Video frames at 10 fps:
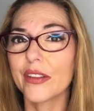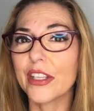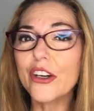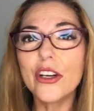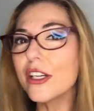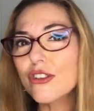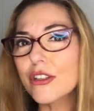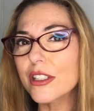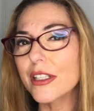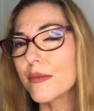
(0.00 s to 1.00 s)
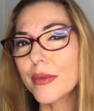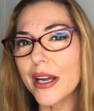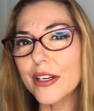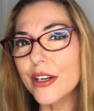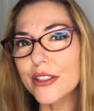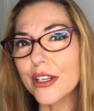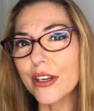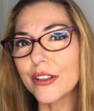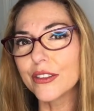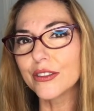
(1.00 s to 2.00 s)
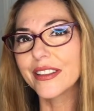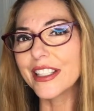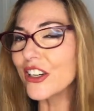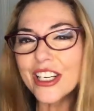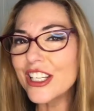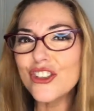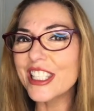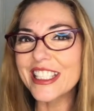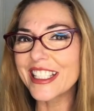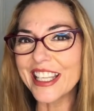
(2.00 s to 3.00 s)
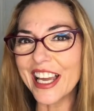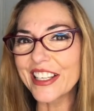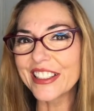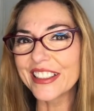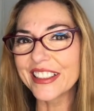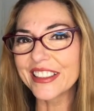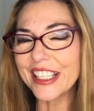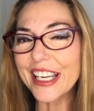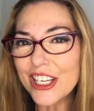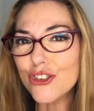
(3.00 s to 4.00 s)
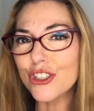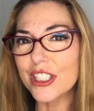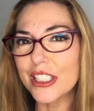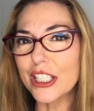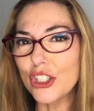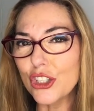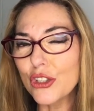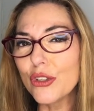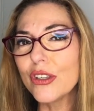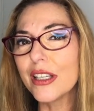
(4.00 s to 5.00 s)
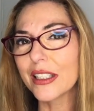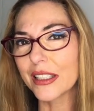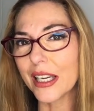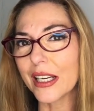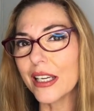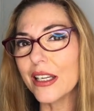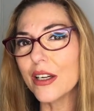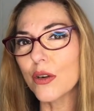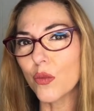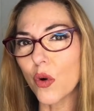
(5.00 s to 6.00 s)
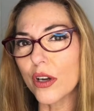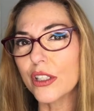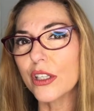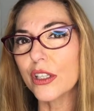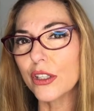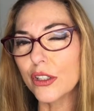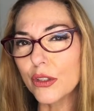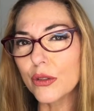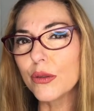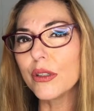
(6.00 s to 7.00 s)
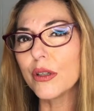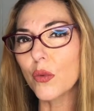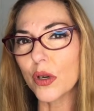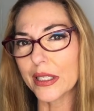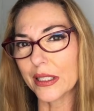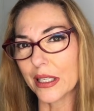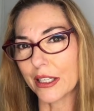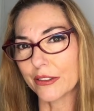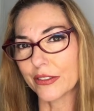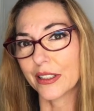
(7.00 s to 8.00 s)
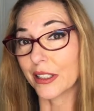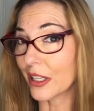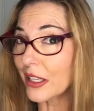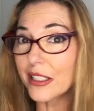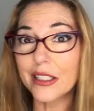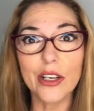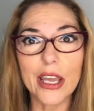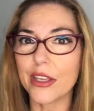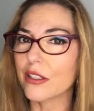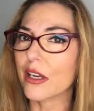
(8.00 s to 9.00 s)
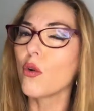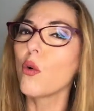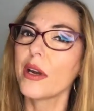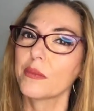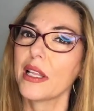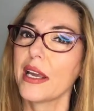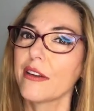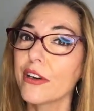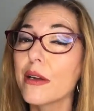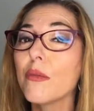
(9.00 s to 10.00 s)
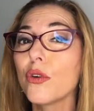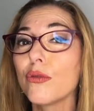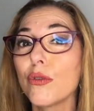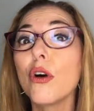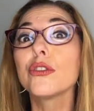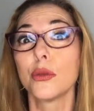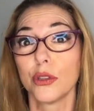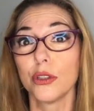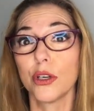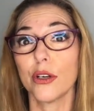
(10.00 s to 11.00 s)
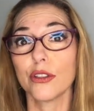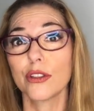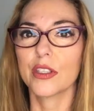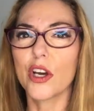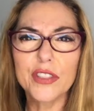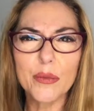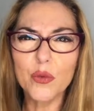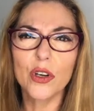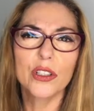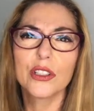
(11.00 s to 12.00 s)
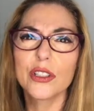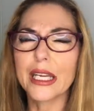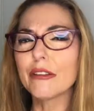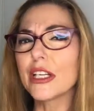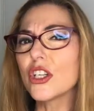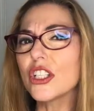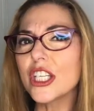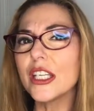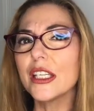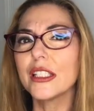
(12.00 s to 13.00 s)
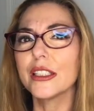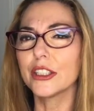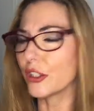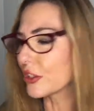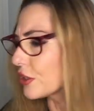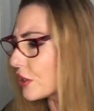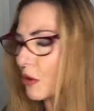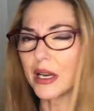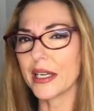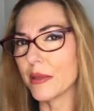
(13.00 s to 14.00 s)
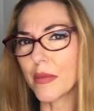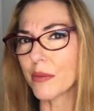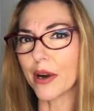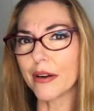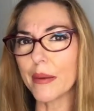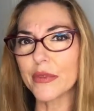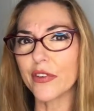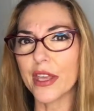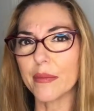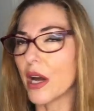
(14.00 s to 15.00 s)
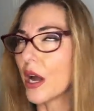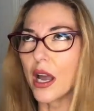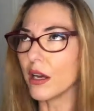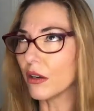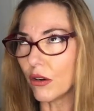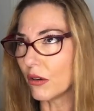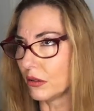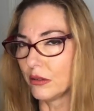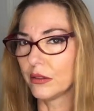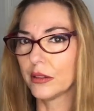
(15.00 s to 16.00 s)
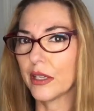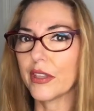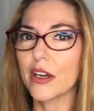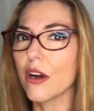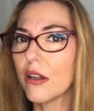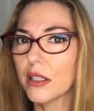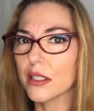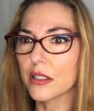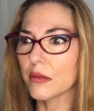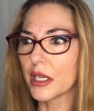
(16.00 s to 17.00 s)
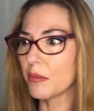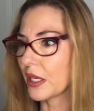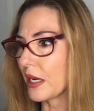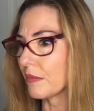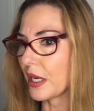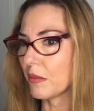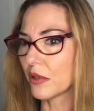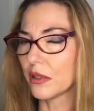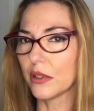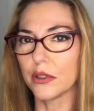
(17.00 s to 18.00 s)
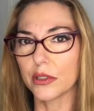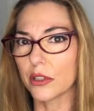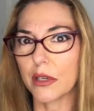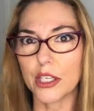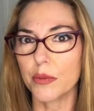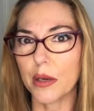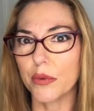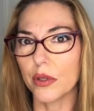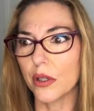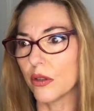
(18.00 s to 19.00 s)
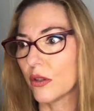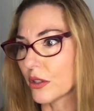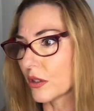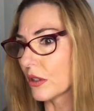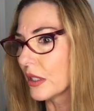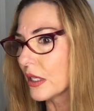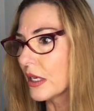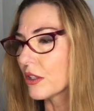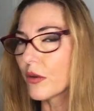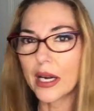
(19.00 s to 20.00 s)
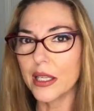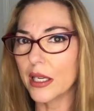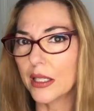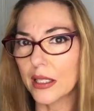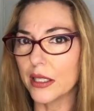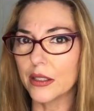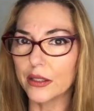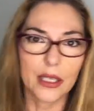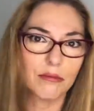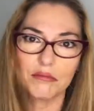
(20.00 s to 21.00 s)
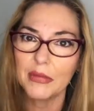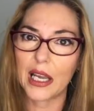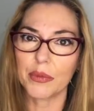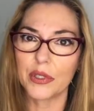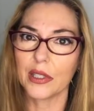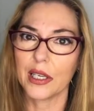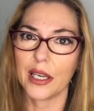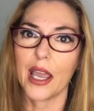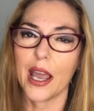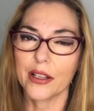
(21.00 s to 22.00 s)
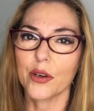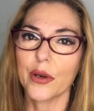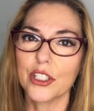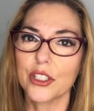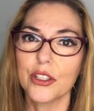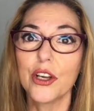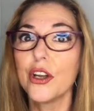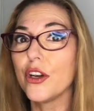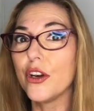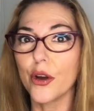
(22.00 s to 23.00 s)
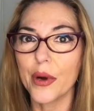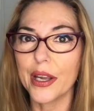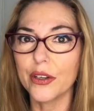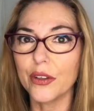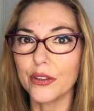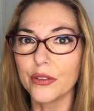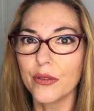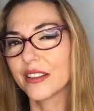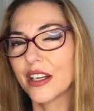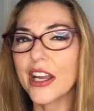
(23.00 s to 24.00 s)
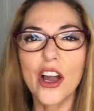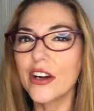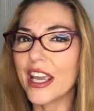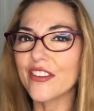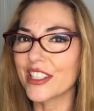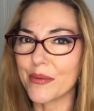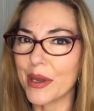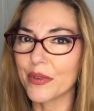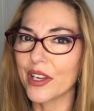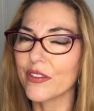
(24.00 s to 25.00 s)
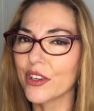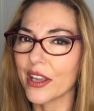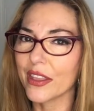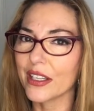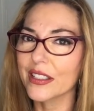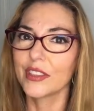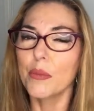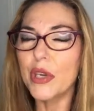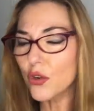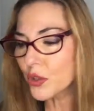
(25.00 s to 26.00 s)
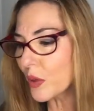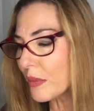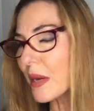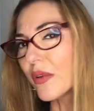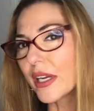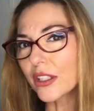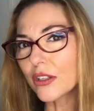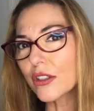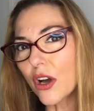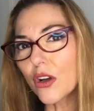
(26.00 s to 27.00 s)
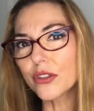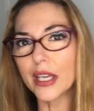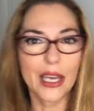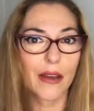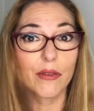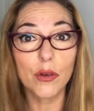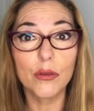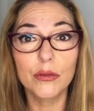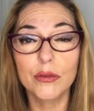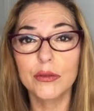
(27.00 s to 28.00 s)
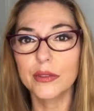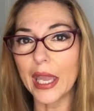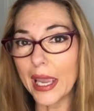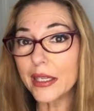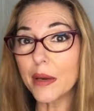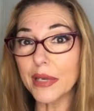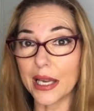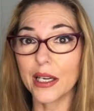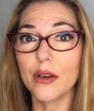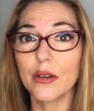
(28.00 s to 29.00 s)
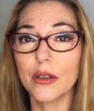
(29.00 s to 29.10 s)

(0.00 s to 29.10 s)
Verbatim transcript: They're not interested in brown nosing you. They're not interested in that. They're interested in you getting what you want in life. And like I said, the ethics always play a very important role to a good coach. So if someone wanted to do something really dodgy, there is no place in my programs for them at all. If their goal is to manipulate people or to crush people or to do anything illegal, then absolutely out of the question, no way at all. I only ever take people who have good ethics, because when people hit those goals, they have, they end up gaining.